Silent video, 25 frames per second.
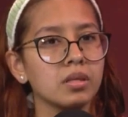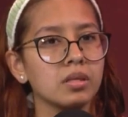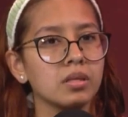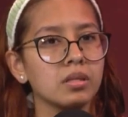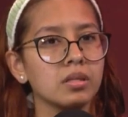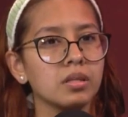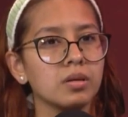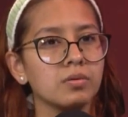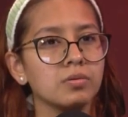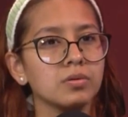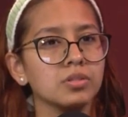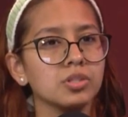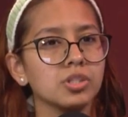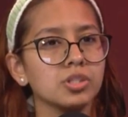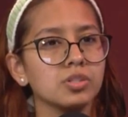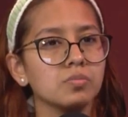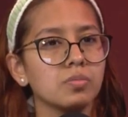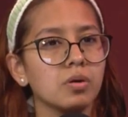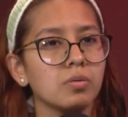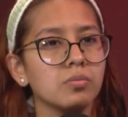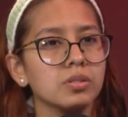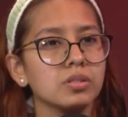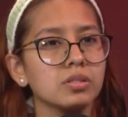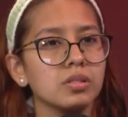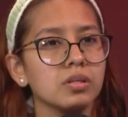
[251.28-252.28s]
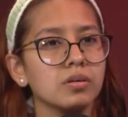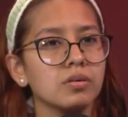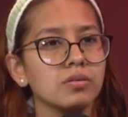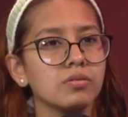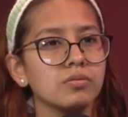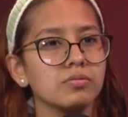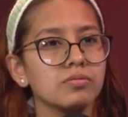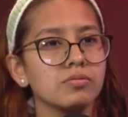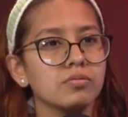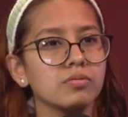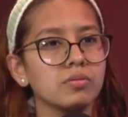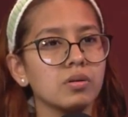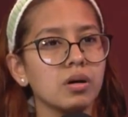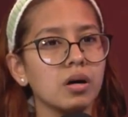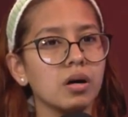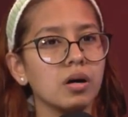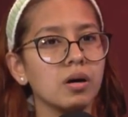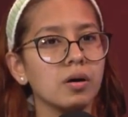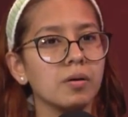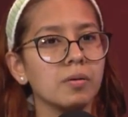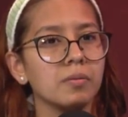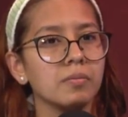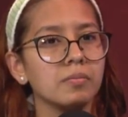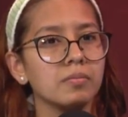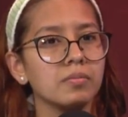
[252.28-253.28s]
there was just moments of
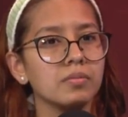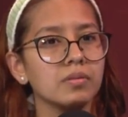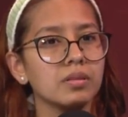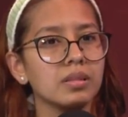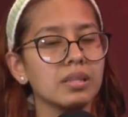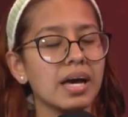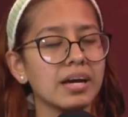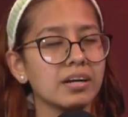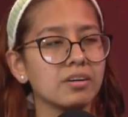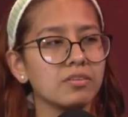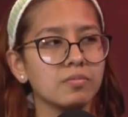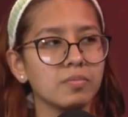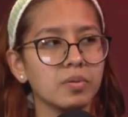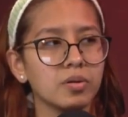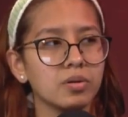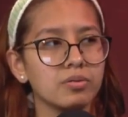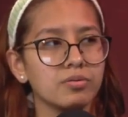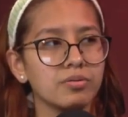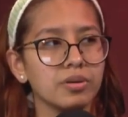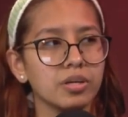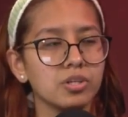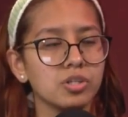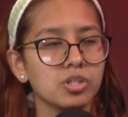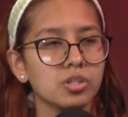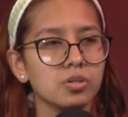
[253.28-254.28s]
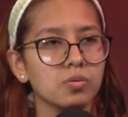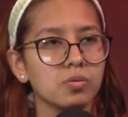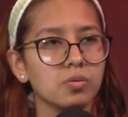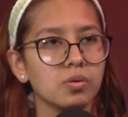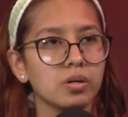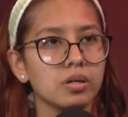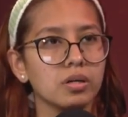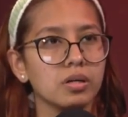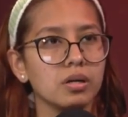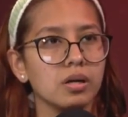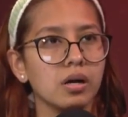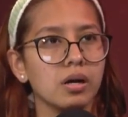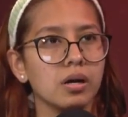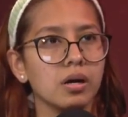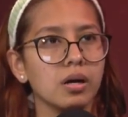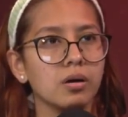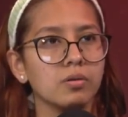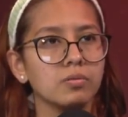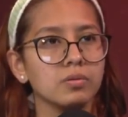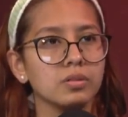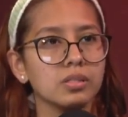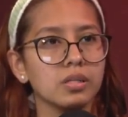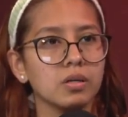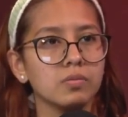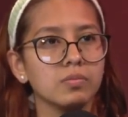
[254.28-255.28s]
um, lack of motivation where I
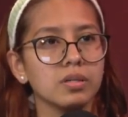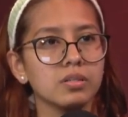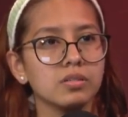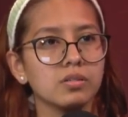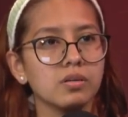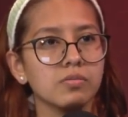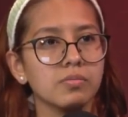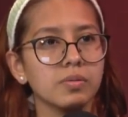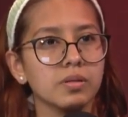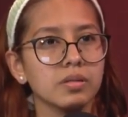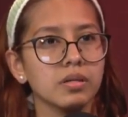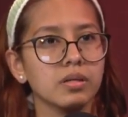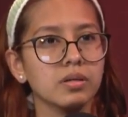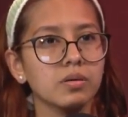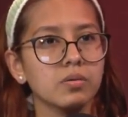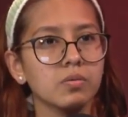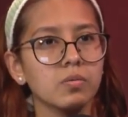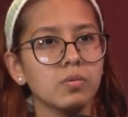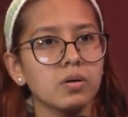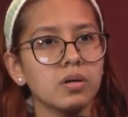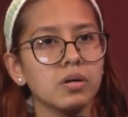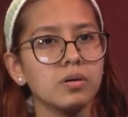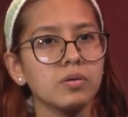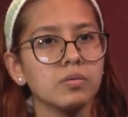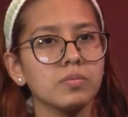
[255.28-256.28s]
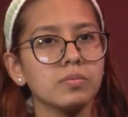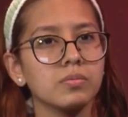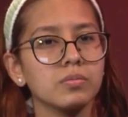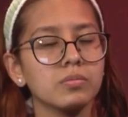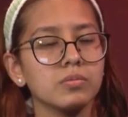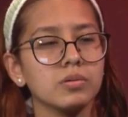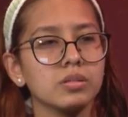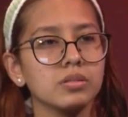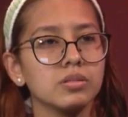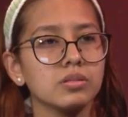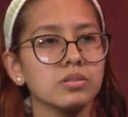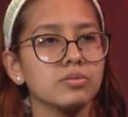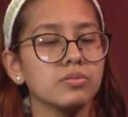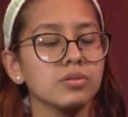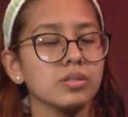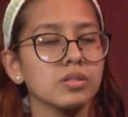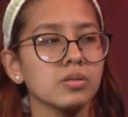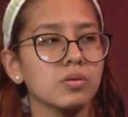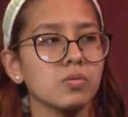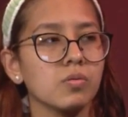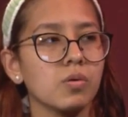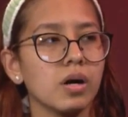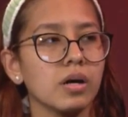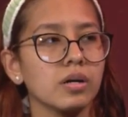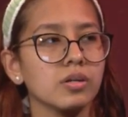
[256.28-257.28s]
would tell myself, be like, well, what's the
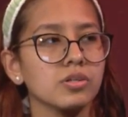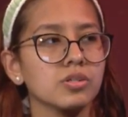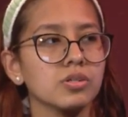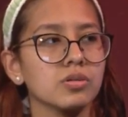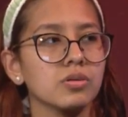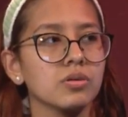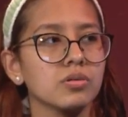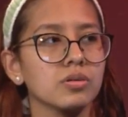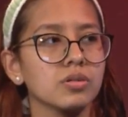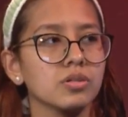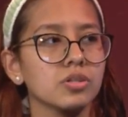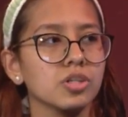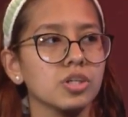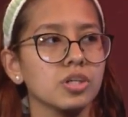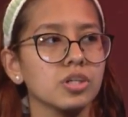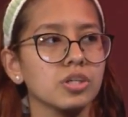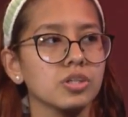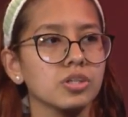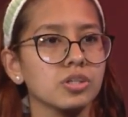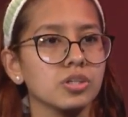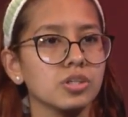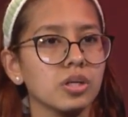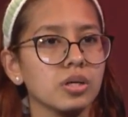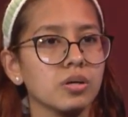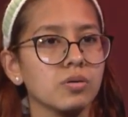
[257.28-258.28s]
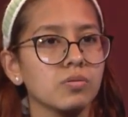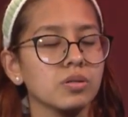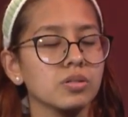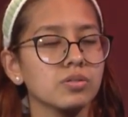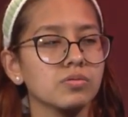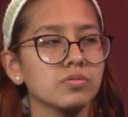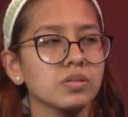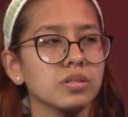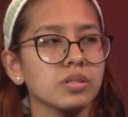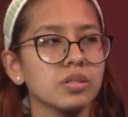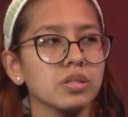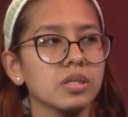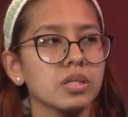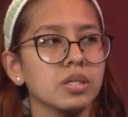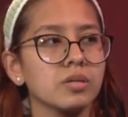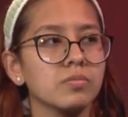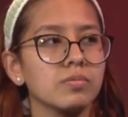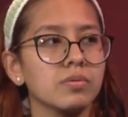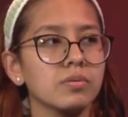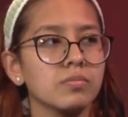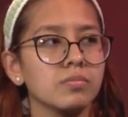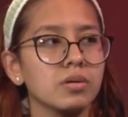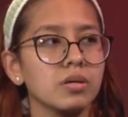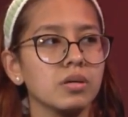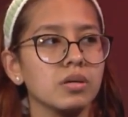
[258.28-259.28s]
reason why I should go to church? Like, what's really
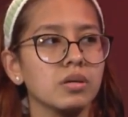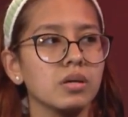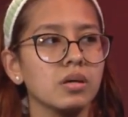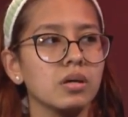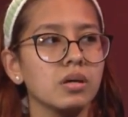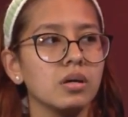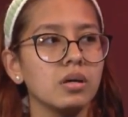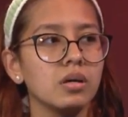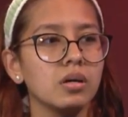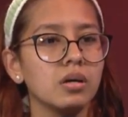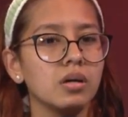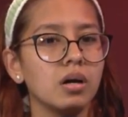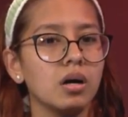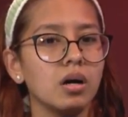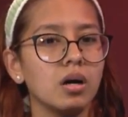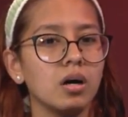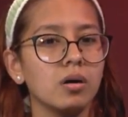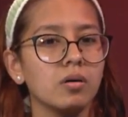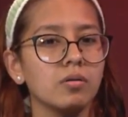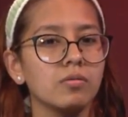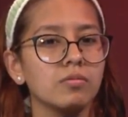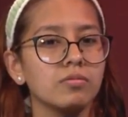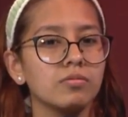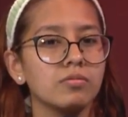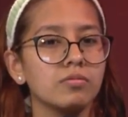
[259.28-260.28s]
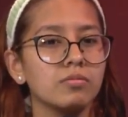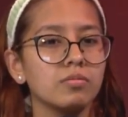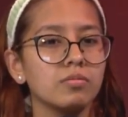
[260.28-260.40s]
keeping me? Um,